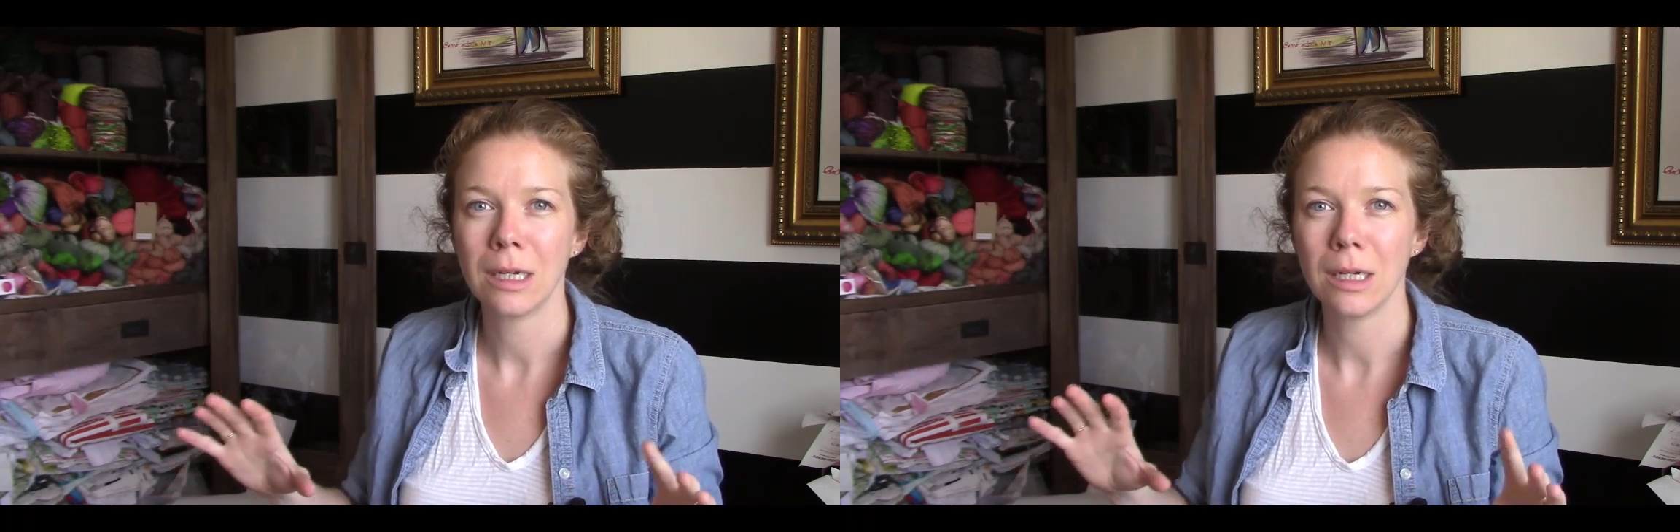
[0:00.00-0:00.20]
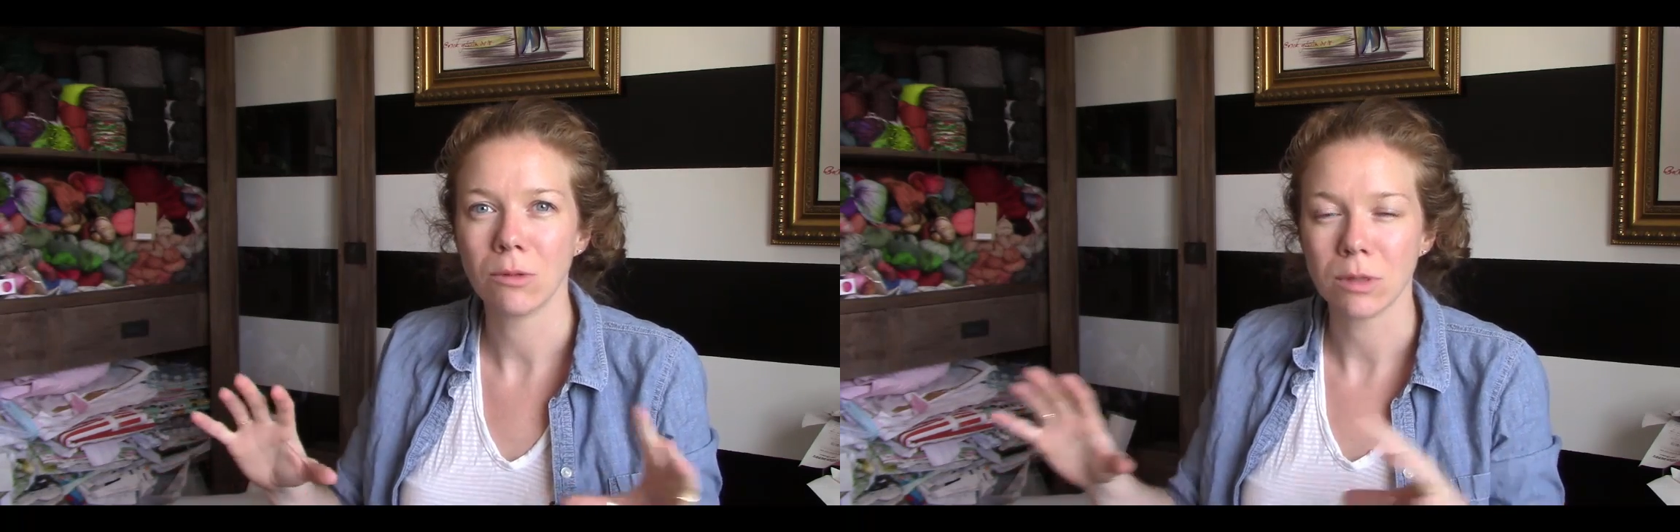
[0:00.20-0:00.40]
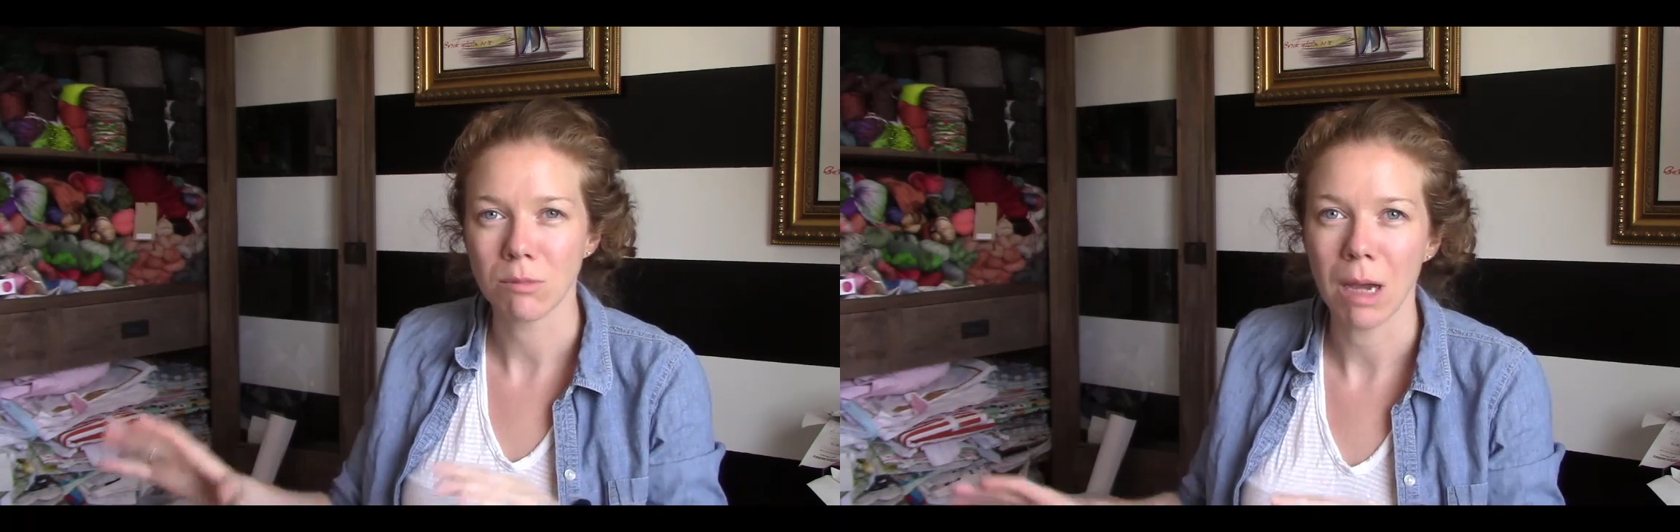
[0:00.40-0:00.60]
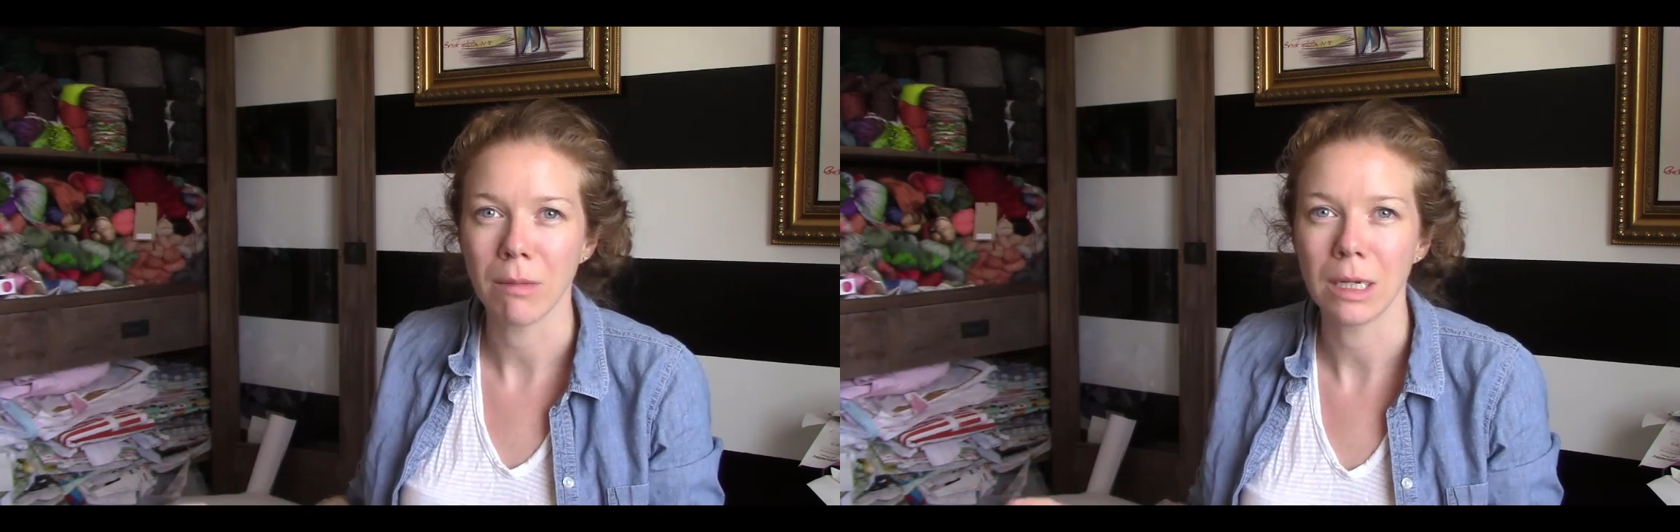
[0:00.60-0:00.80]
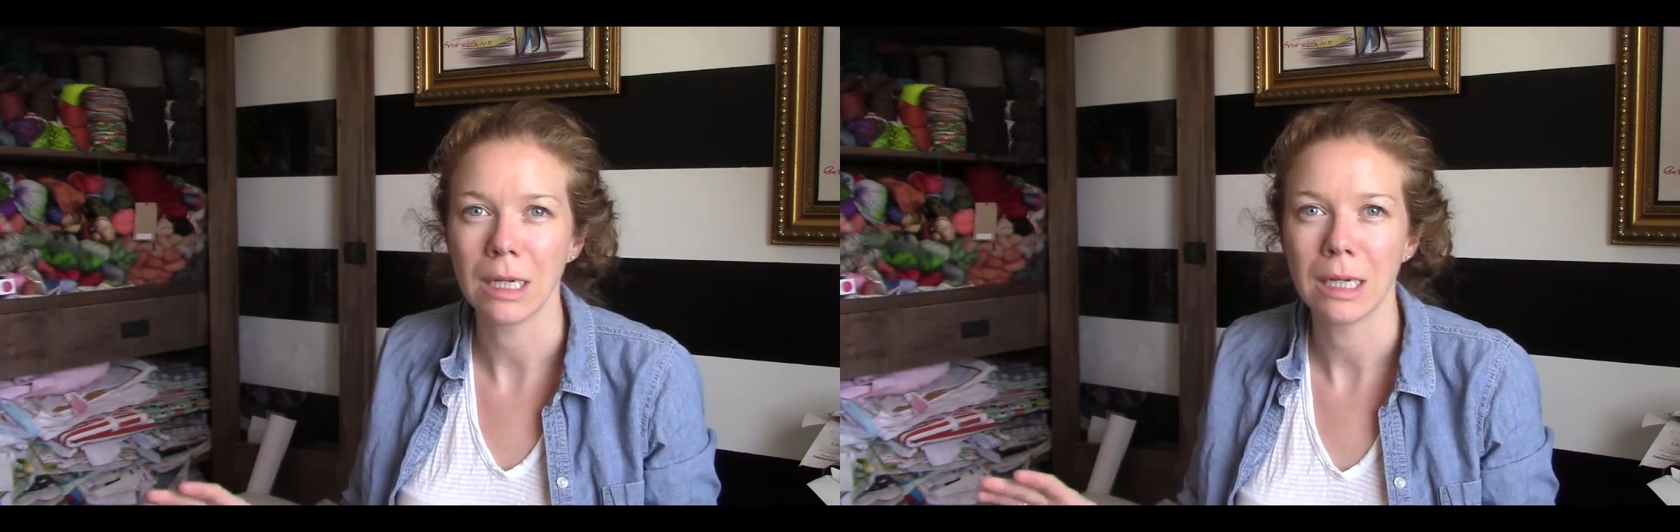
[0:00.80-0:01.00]
It was my
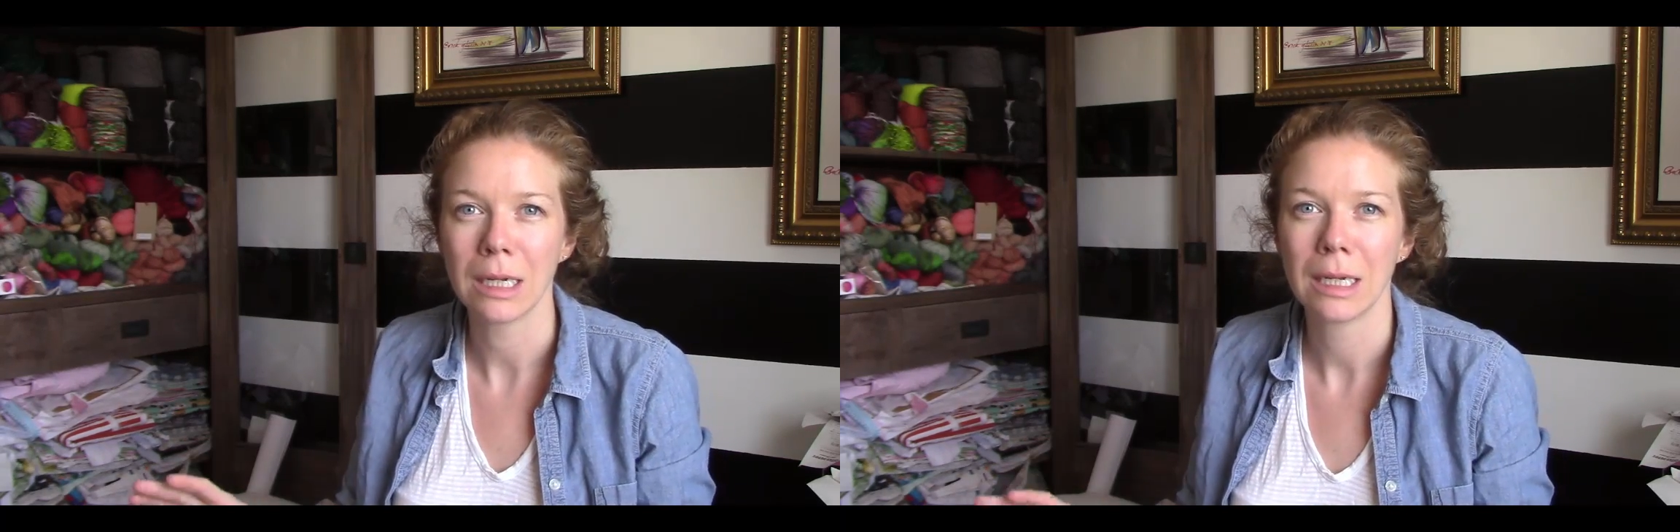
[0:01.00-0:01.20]
money.